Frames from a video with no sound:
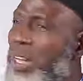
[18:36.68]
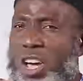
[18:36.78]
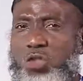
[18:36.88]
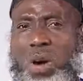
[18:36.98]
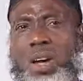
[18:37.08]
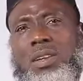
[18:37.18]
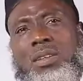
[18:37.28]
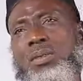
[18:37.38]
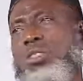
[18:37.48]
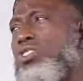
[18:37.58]
last one,
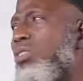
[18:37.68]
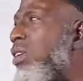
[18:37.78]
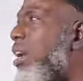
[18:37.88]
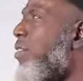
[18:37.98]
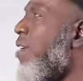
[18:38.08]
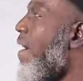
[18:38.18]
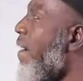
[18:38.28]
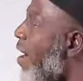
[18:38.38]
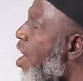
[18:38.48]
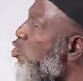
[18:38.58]
which is known as
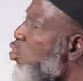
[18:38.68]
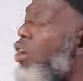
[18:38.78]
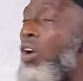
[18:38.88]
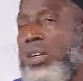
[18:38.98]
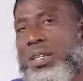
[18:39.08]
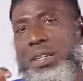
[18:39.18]
cash on